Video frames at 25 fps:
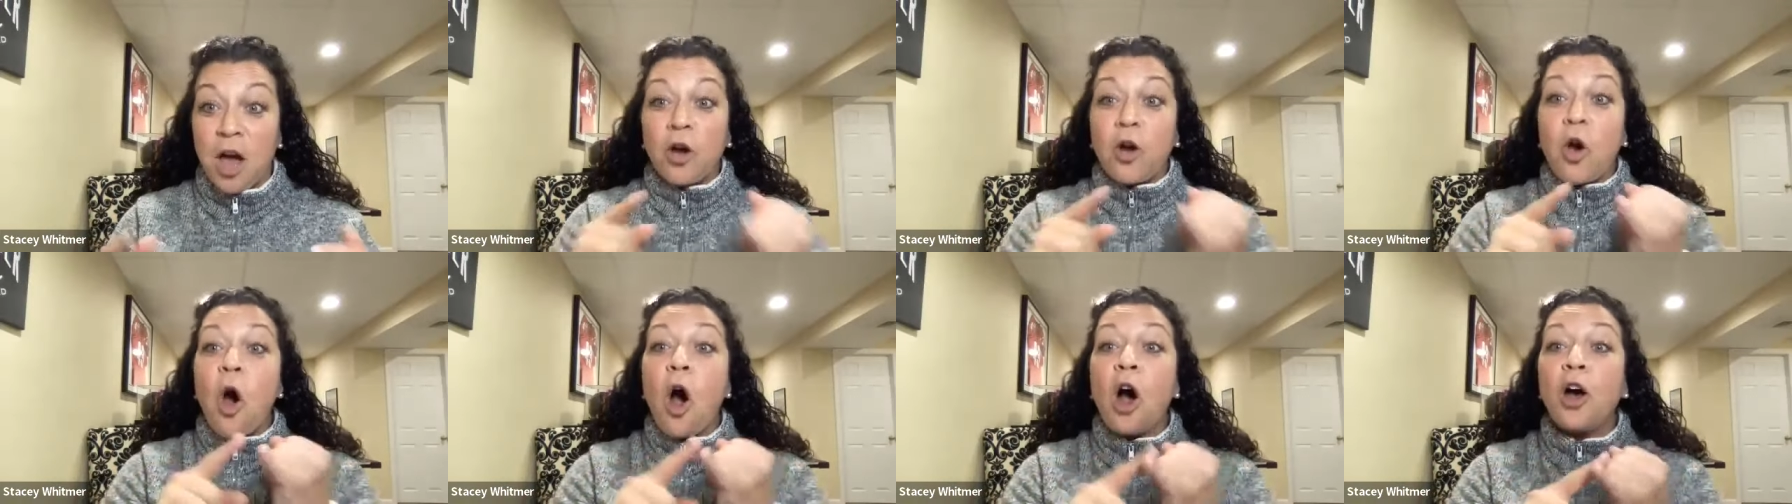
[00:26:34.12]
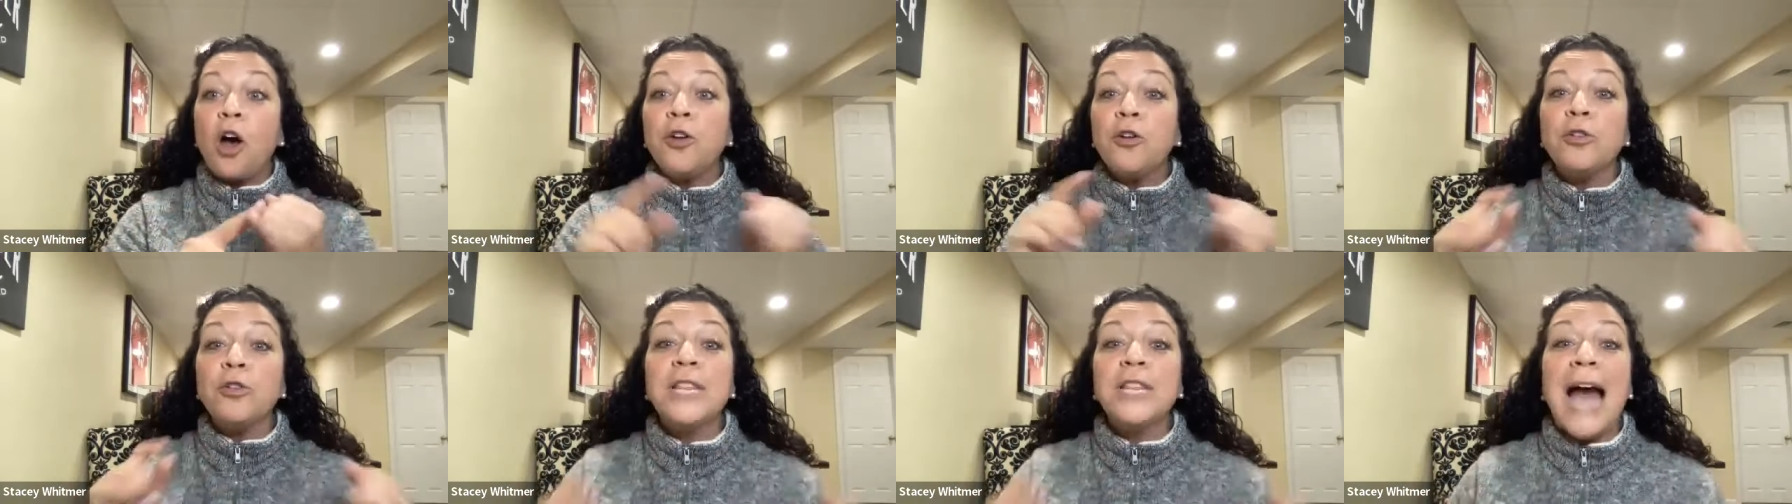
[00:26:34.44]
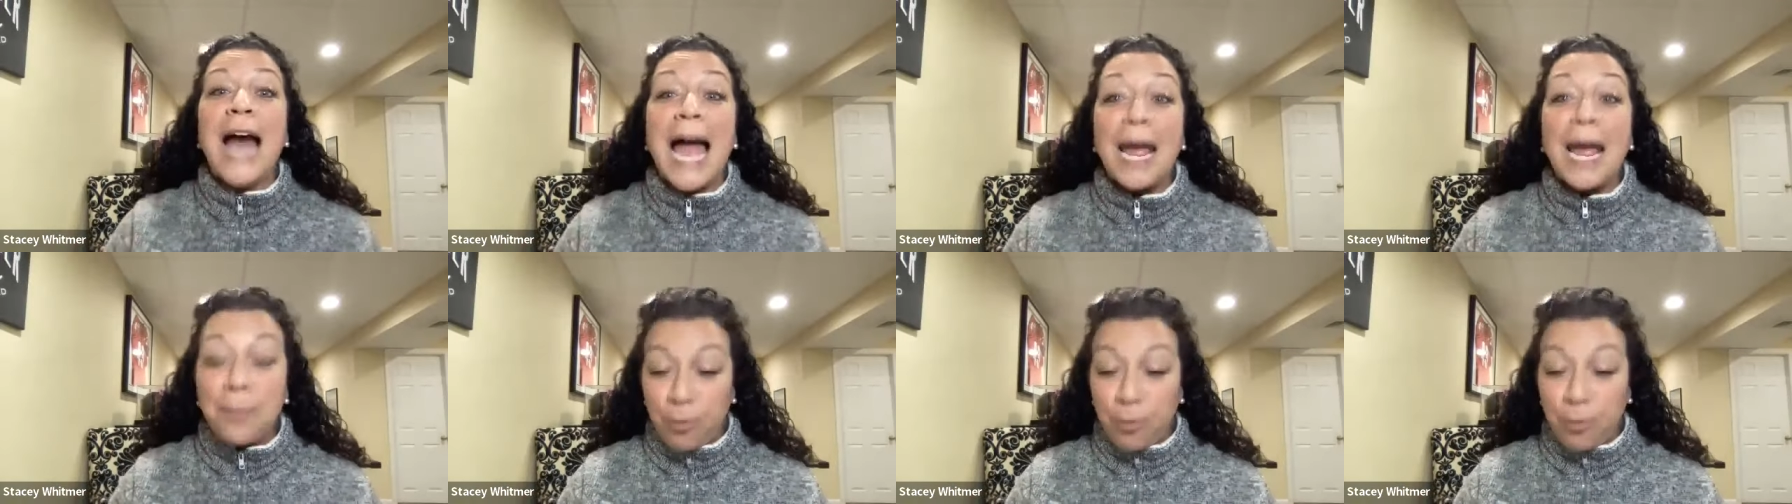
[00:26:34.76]
Call your
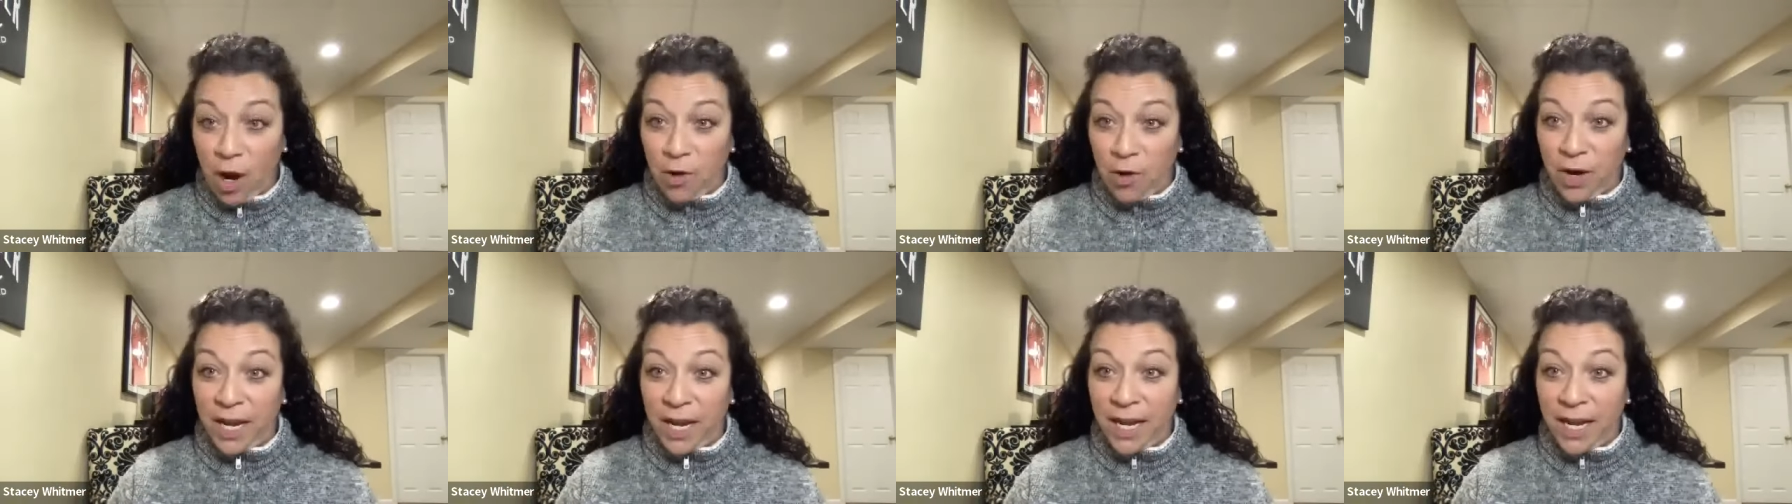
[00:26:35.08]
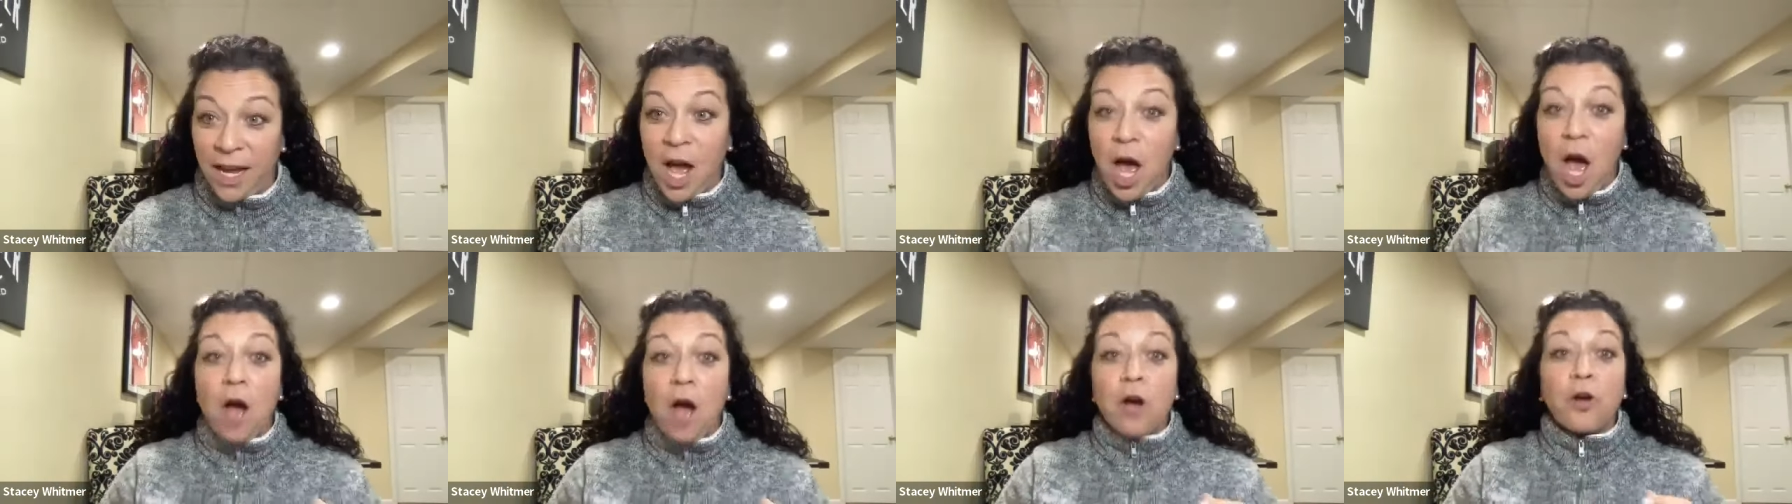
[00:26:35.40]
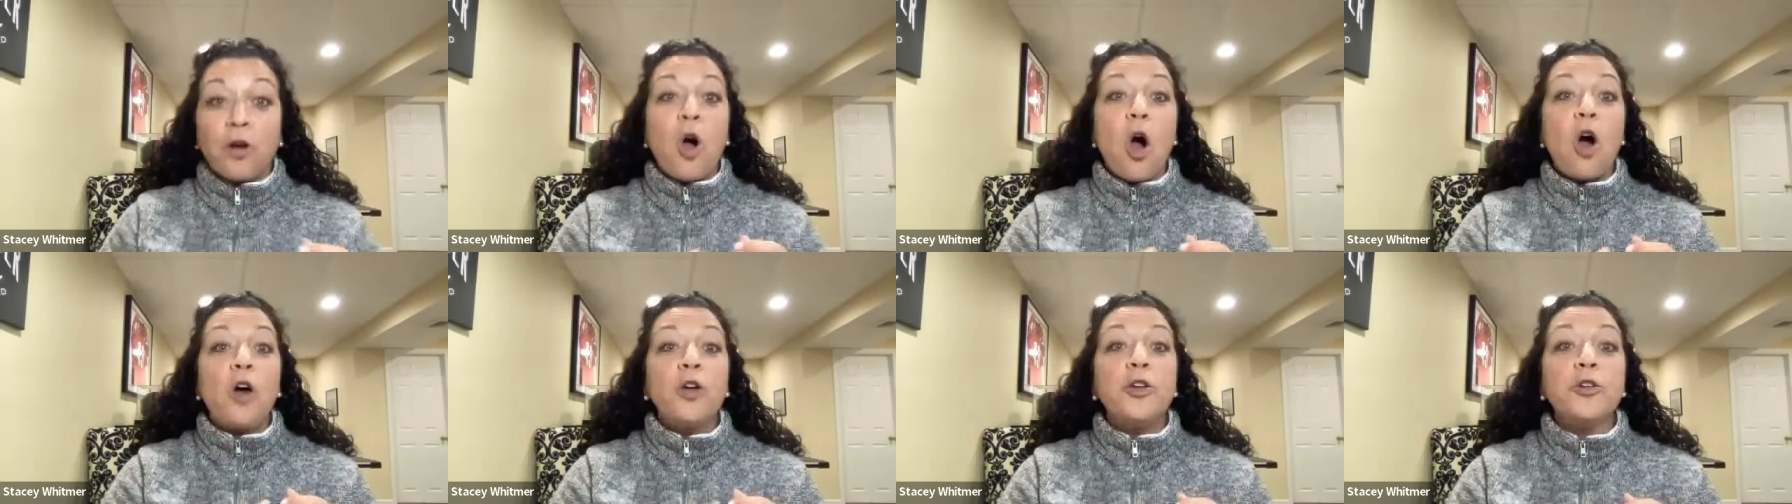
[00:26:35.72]
library,
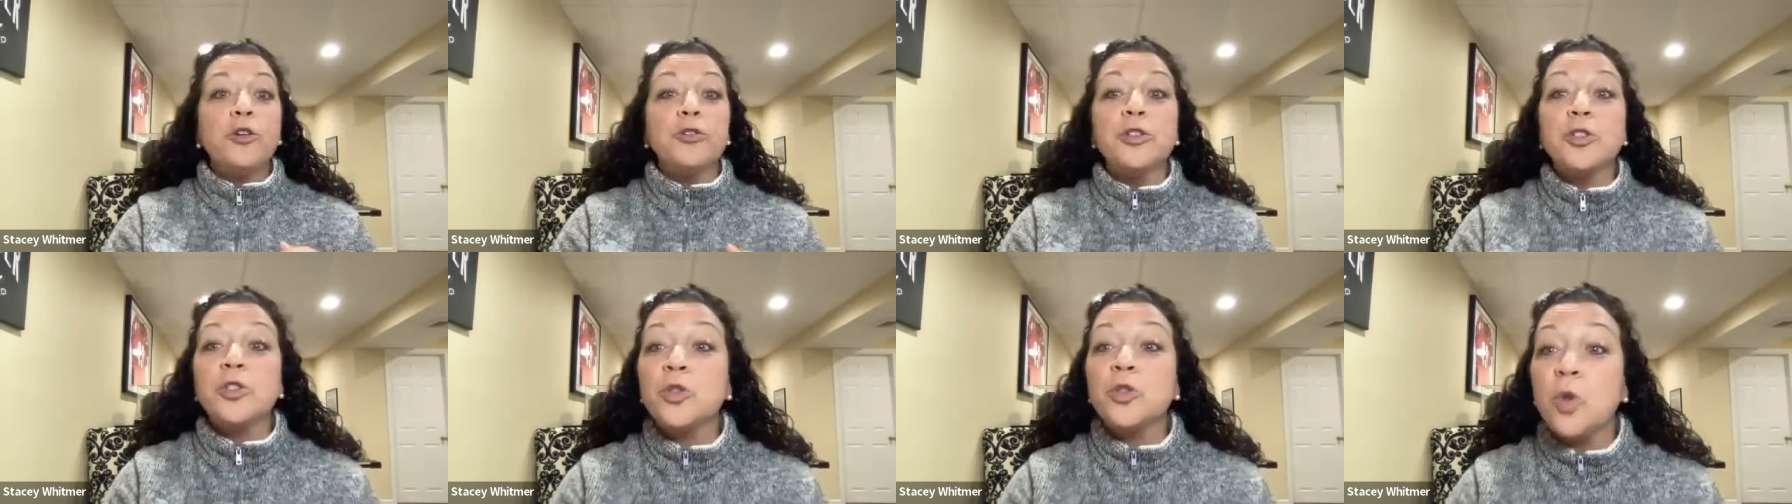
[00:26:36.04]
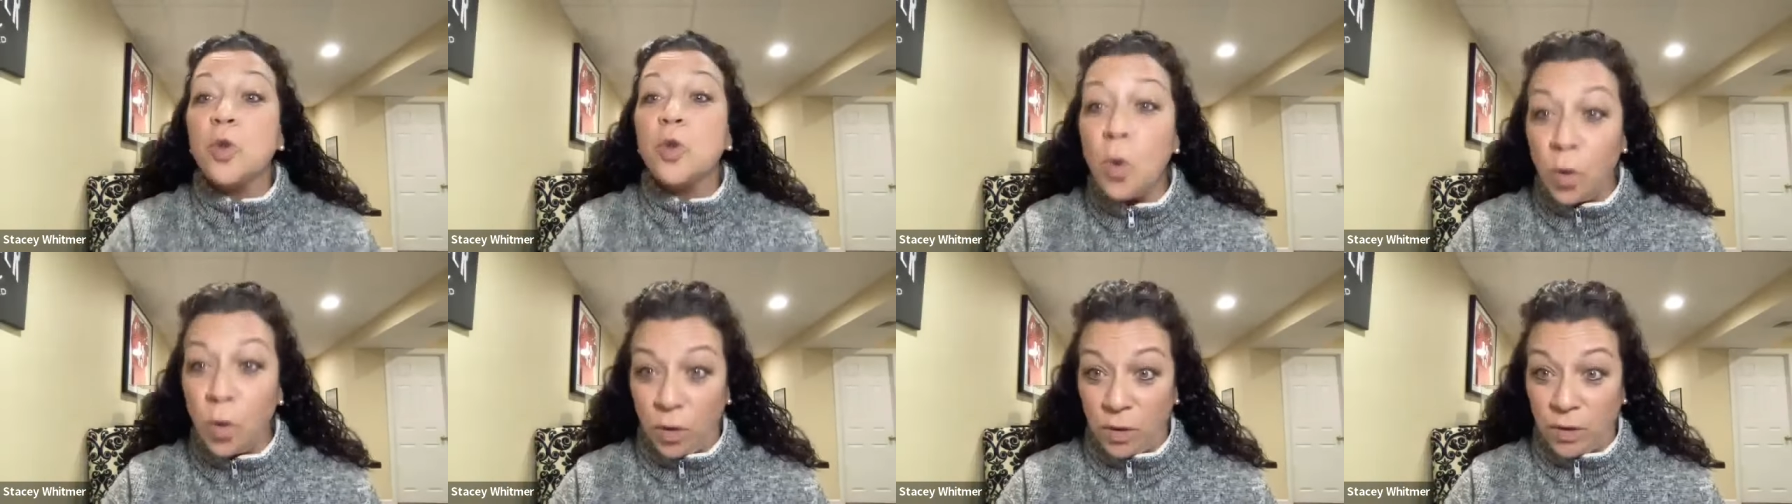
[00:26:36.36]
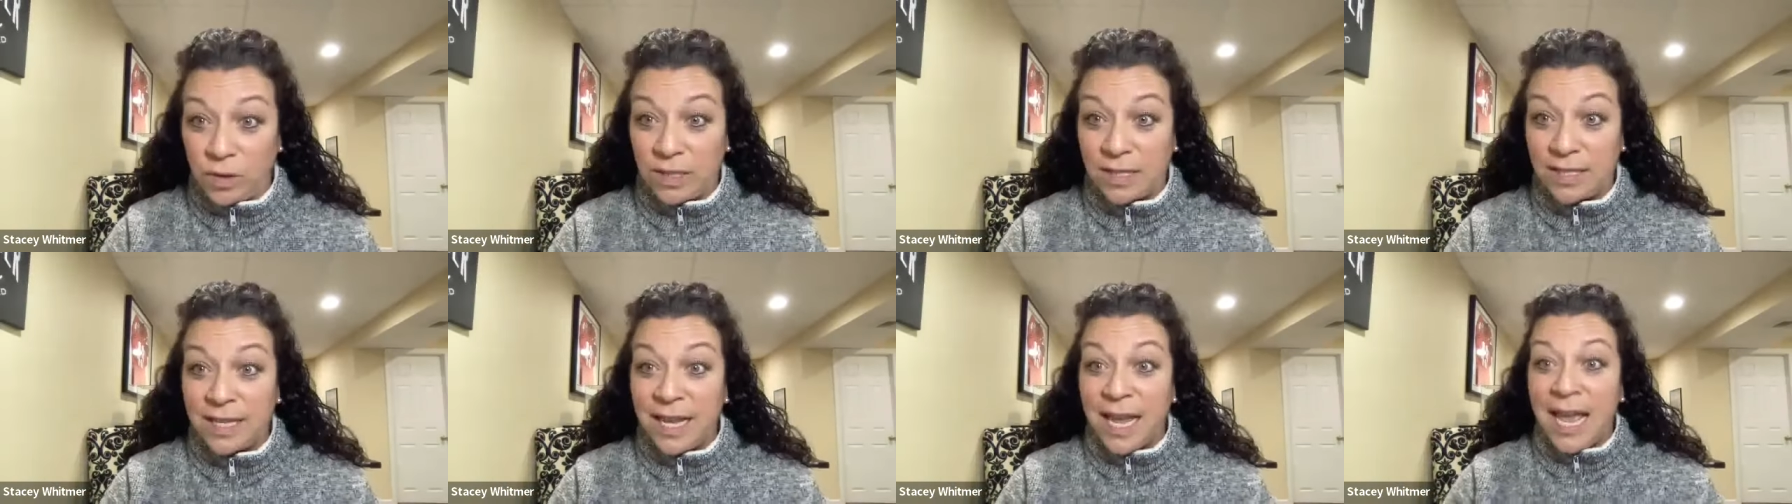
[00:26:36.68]
call your
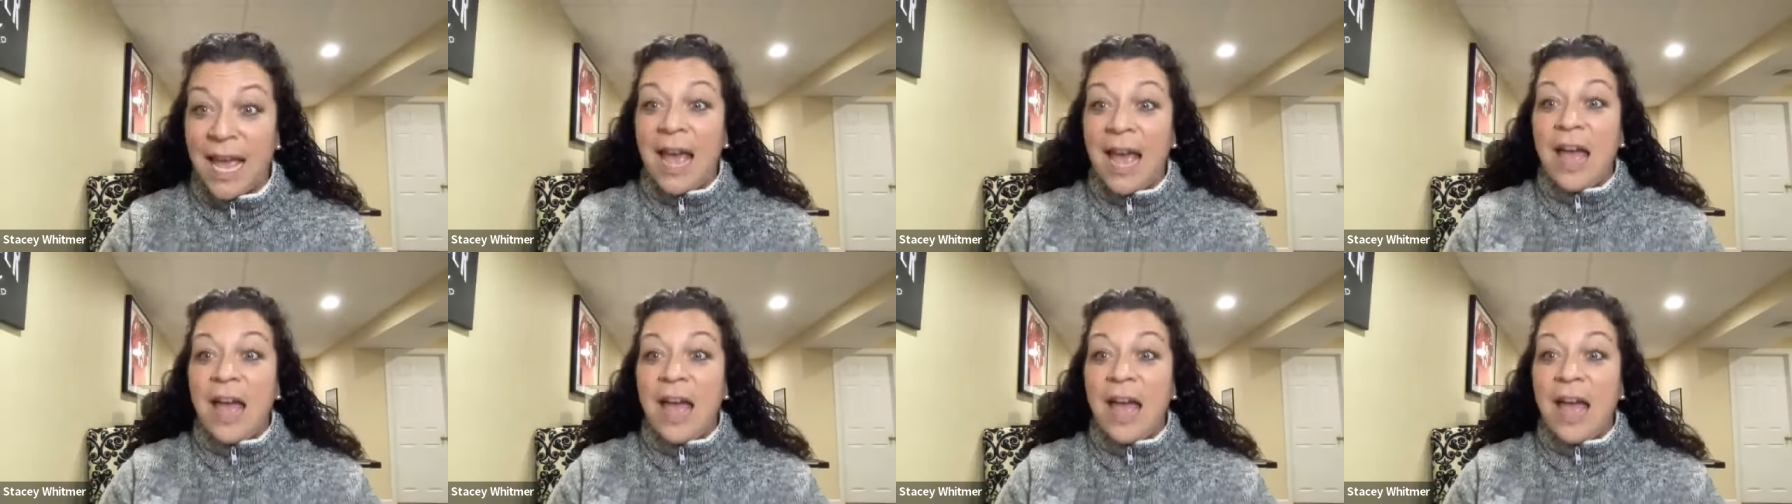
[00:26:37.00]
schools.